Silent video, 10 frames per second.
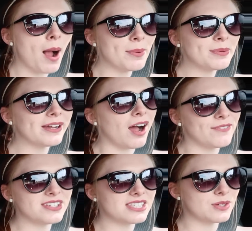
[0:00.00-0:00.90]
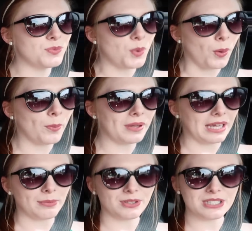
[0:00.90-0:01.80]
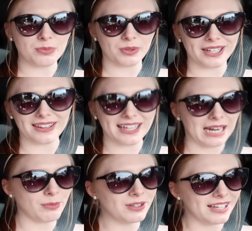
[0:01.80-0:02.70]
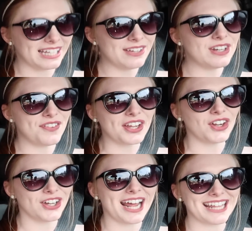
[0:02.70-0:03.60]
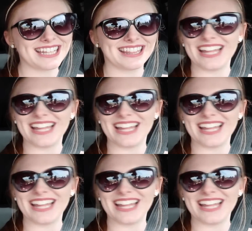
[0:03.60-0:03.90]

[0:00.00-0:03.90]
probably obviously won't be able to bring the camera. Like, even if I could, I think